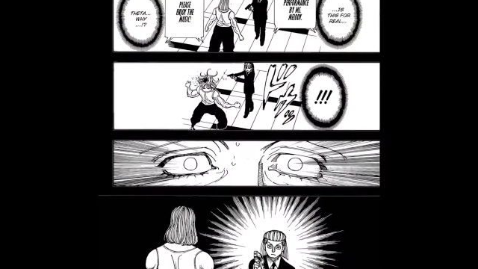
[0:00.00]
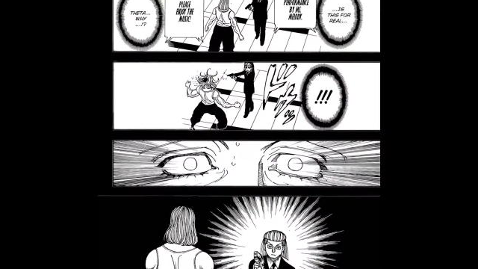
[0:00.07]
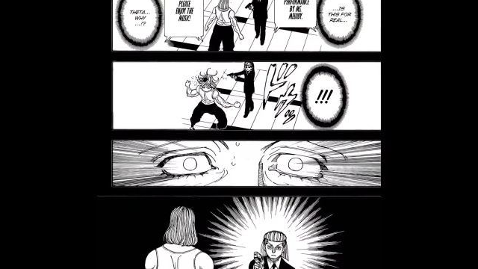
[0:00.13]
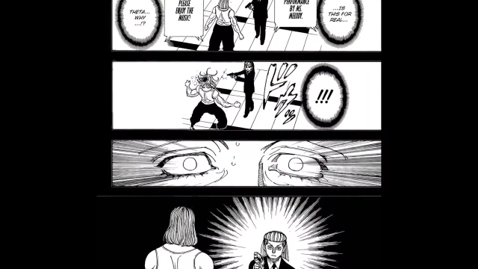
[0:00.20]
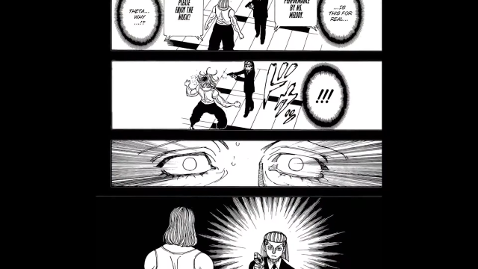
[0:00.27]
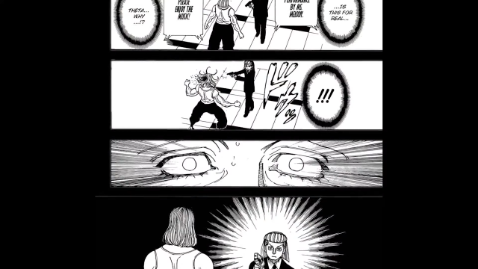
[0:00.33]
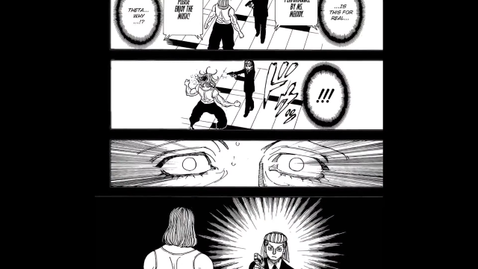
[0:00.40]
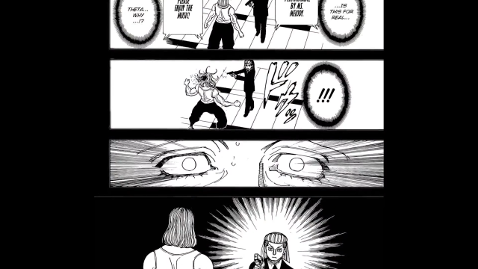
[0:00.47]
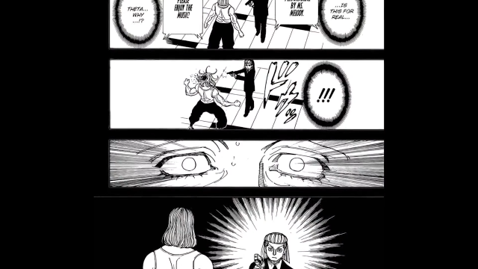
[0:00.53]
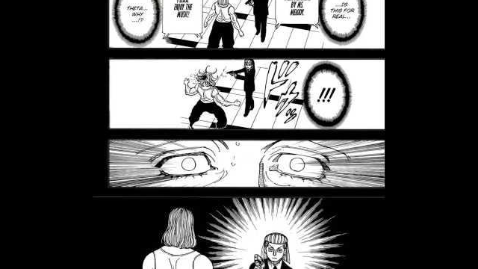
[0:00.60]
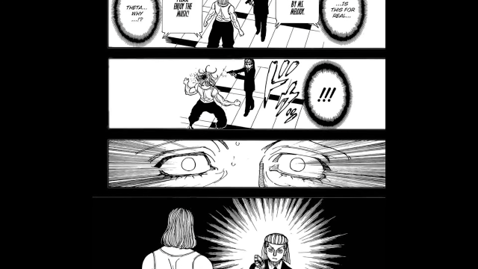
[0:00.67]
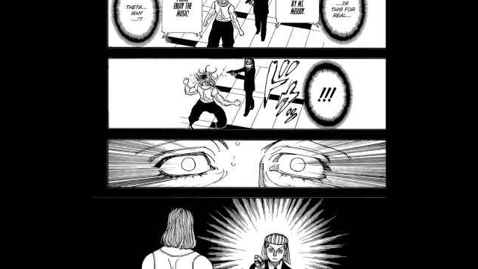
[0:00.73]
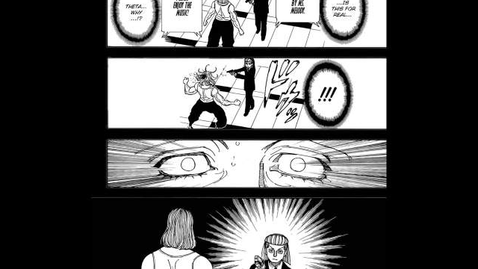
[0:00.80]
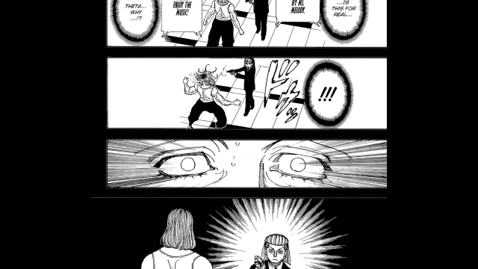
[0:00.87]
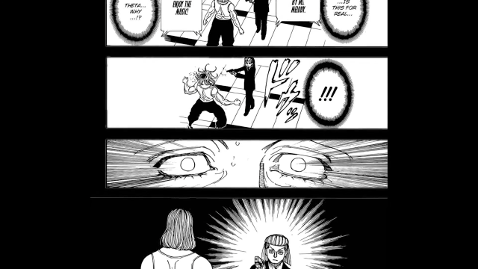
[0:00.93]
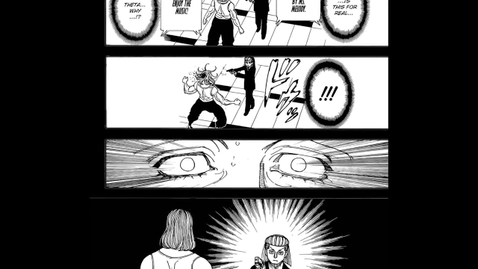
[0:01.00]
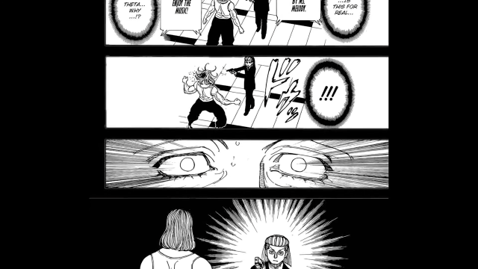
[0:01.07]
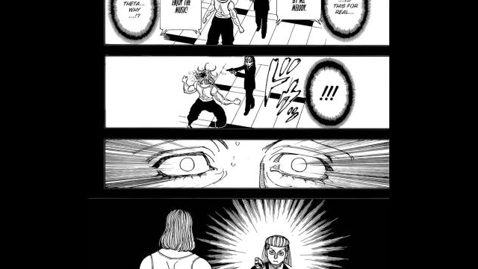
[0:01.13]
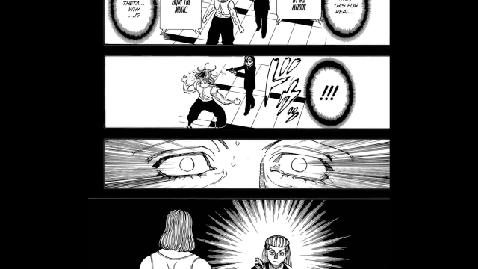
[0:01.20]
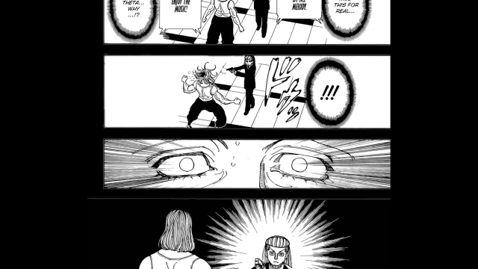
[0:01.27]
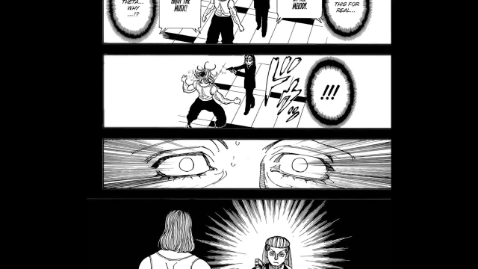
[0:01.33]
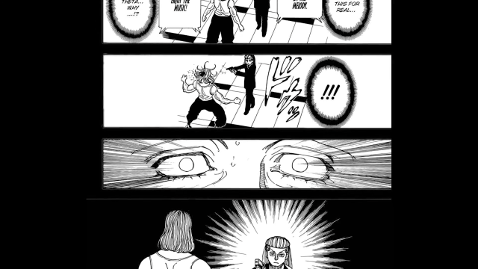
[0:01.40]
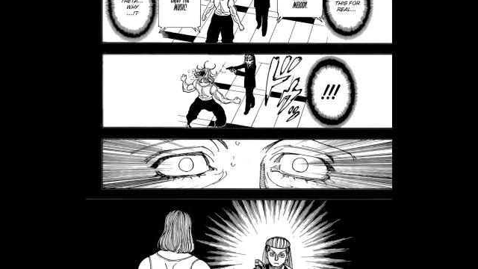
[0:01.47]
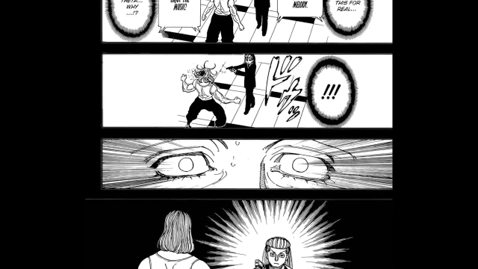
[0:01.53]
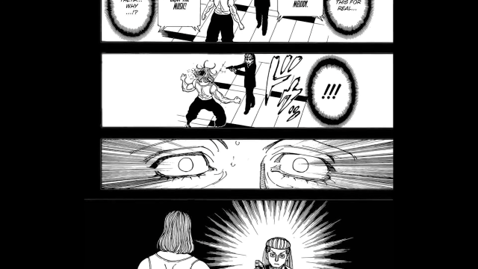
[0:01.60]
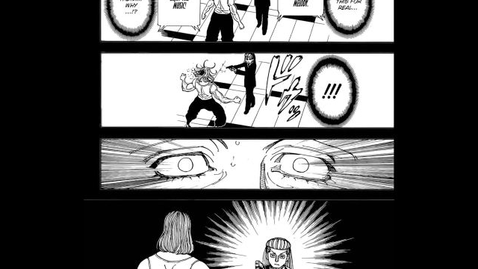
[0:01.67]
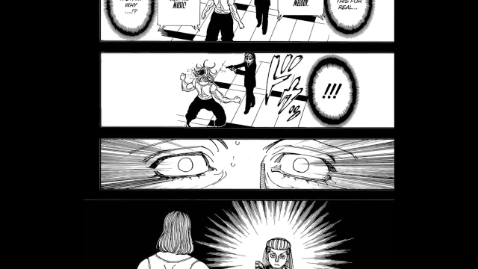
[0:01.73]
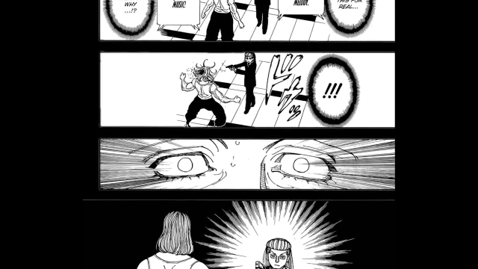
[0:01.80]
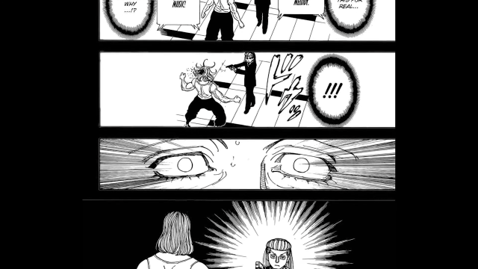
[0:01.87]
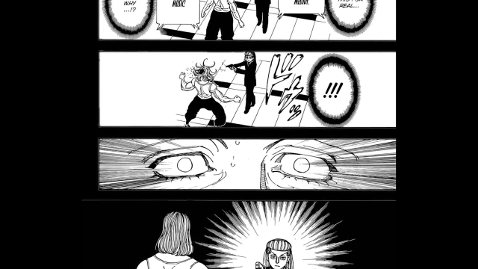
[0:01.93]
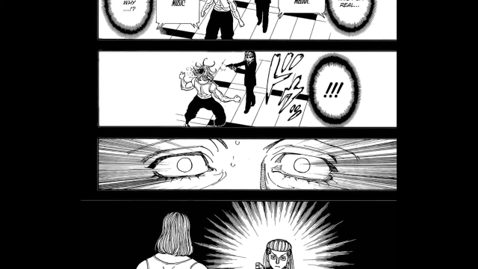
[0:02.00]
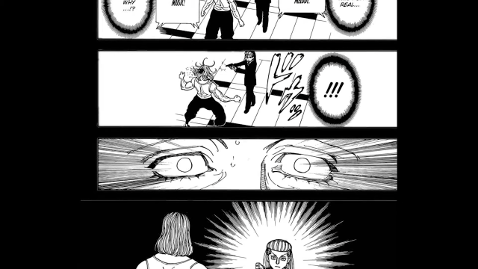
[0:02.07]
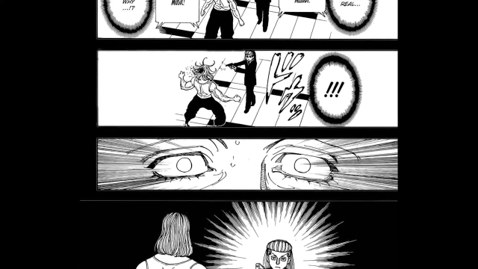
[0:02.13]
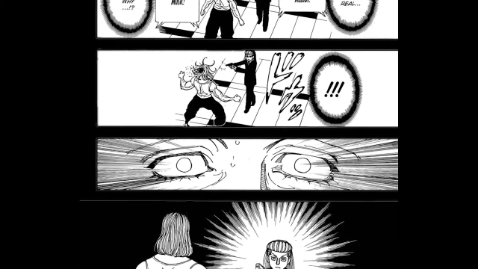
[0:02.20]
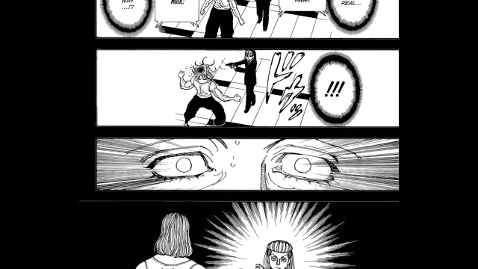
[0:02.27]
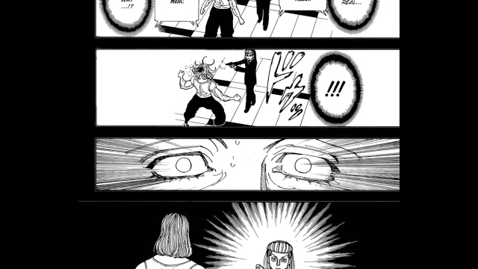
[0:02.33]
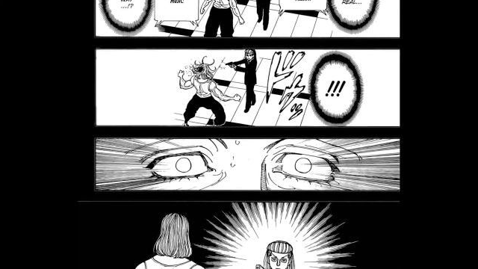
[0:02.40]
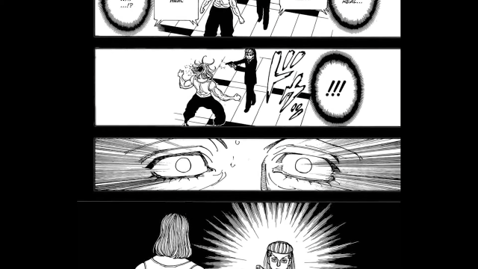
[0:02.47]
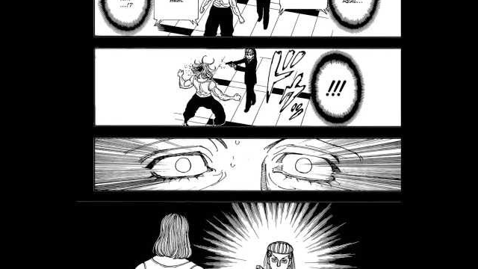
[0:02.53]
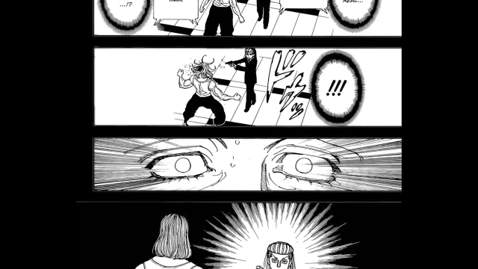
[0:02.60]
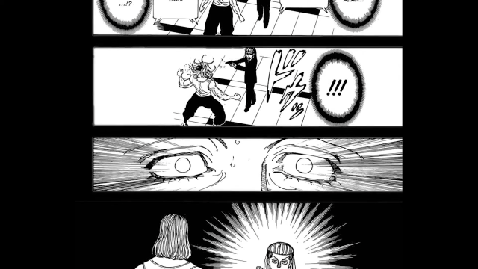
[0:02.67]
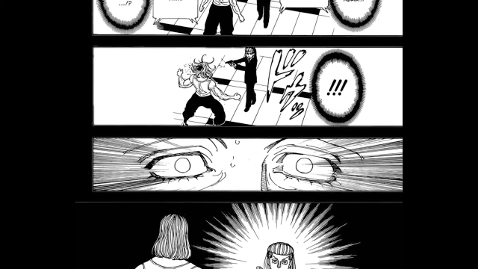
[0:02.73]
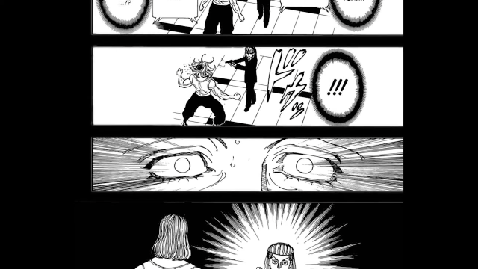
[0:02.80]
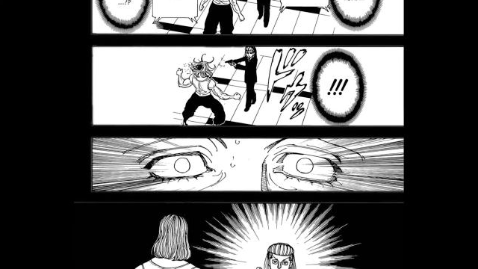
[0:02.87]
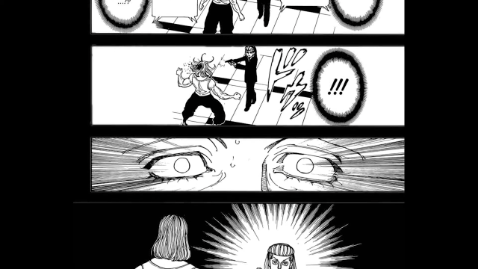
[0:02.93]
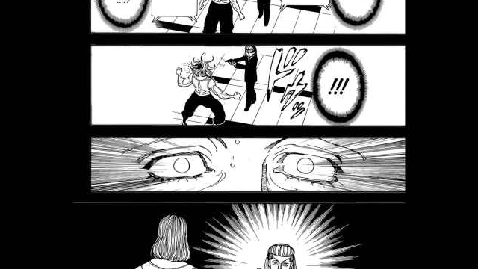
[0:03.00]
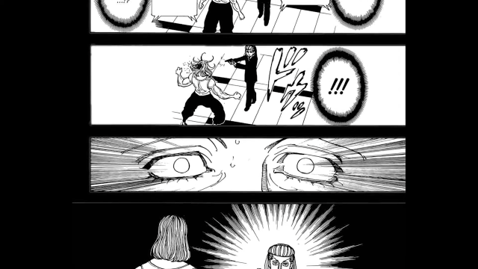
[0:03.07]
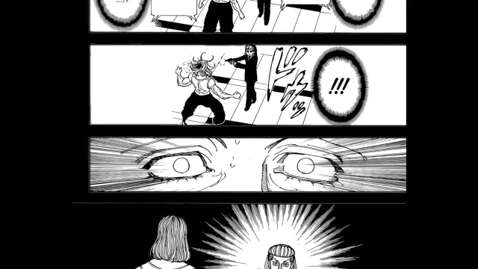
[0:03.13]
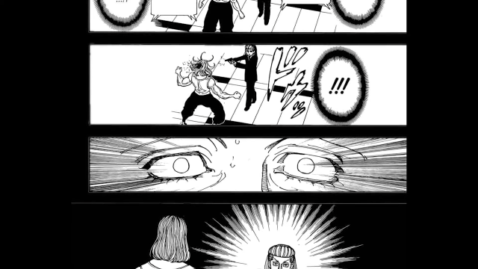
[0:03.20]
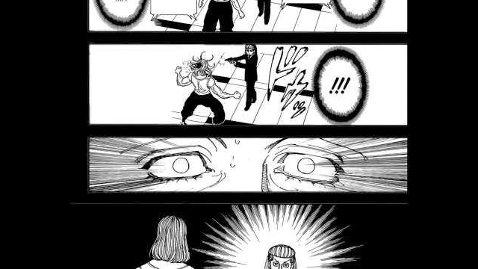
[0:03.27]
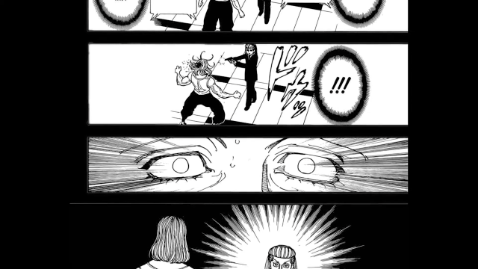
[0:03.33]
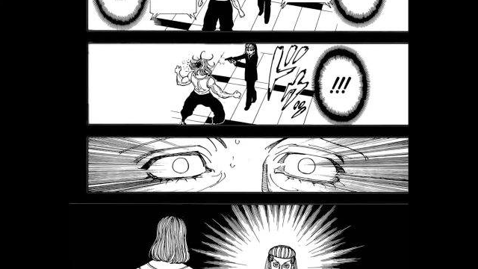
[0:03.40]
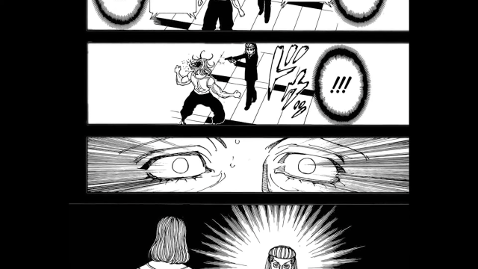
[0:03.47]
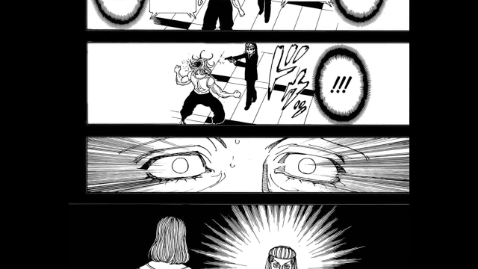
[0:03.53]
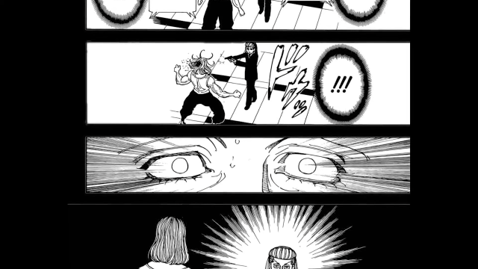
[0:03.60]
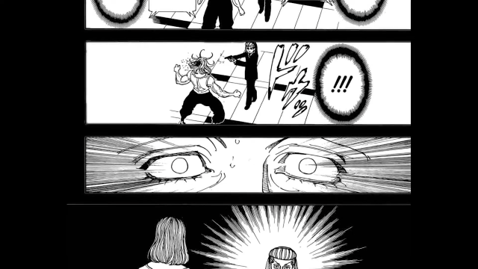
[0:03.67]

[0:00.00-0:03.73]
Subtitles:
(no speaker visible)